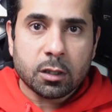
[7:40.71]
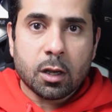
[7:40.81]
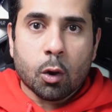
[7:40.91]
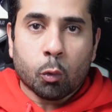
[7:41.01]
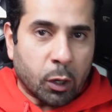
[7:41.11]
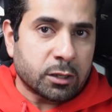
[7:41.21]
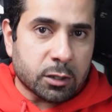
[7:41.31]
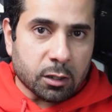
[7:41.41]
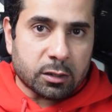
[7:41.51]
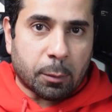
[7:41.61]

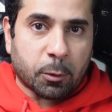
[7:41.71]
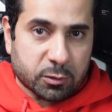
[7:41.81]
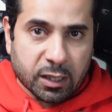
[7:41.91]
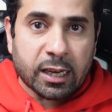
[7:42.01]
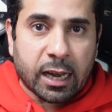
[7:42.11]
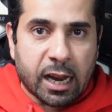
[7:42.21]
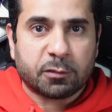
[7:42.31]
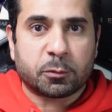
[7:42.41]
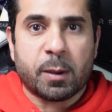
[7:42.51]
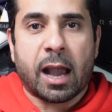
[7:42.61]
Wendell, the Brazilian left
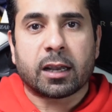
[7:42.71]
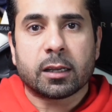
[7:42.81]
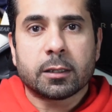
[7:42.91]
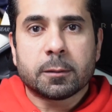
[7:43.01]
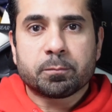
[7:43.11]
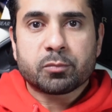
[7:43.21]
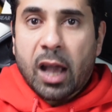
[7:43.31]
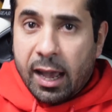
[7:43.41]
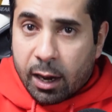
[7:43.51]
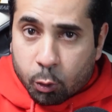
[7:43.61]
back,
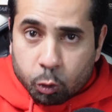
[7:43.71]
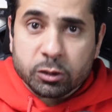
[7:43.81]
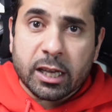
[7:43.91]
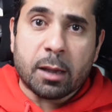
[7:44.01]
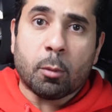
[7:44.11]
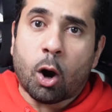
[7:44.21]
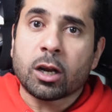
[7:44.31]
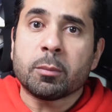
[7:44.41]
had a good game on him.